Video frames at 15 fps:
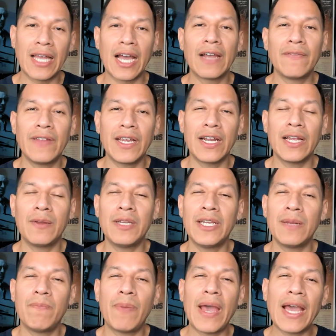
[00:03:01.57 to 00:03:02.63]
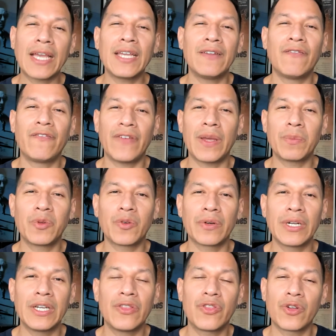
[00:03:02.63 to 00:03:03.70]
live that I did back in
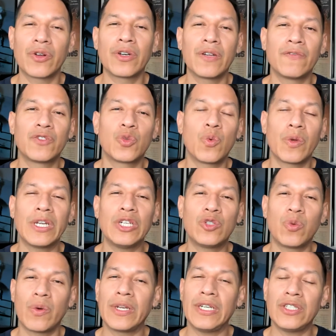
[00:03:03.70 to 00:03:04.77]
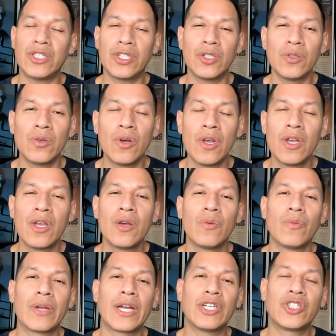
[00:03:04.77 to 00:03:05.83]
February 3rd of 2022
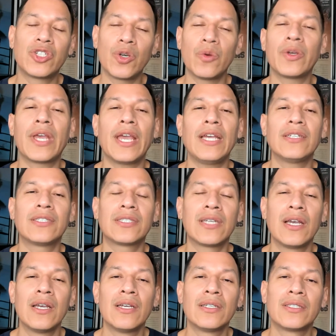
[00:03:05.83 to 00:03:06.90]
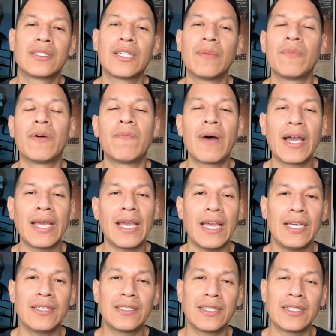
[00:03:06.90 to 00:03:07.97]
when I showcased some of my
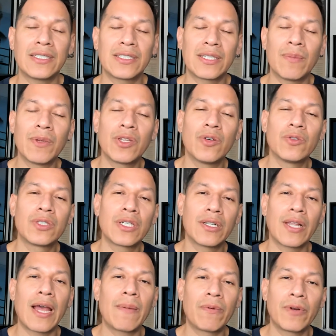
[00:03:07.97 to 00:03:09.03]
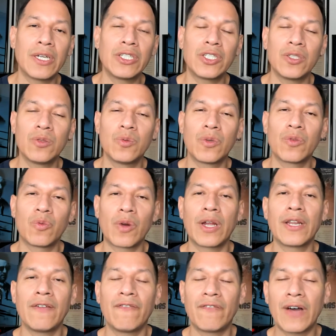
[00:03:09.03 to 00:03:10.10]
Asics, some of those collaborations with
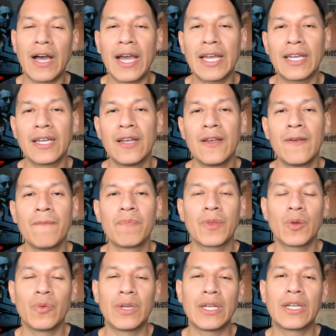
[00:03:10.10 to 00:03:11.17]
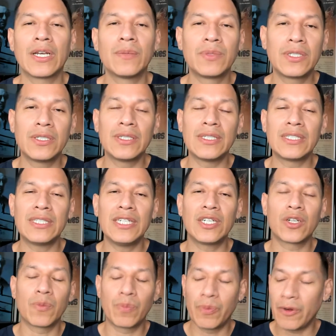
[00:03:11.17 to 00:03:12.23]
Ronnie Fieg when it comes to the
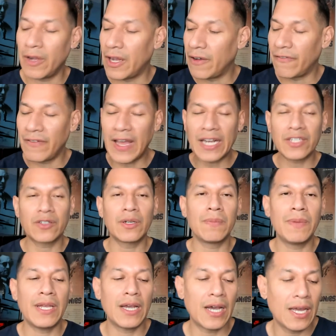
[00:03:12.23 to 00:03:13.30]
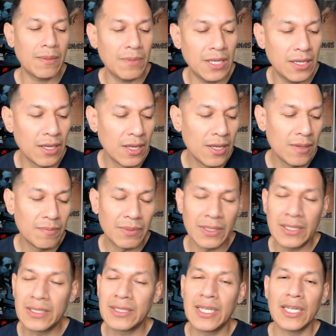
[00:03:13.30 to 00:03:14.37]
sneaker uh, factory behind me. But
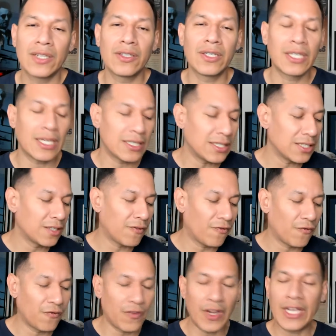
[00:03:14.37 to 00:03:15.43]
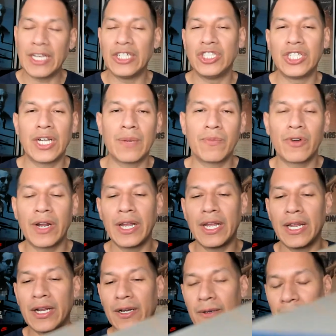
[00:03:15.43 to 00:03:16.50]
let's take a look at this freaking gem right
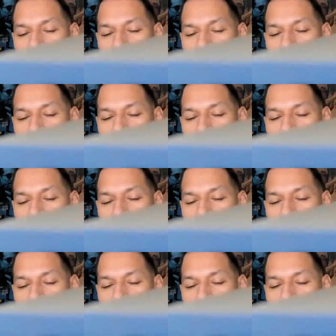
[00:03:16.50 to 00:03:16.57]
here.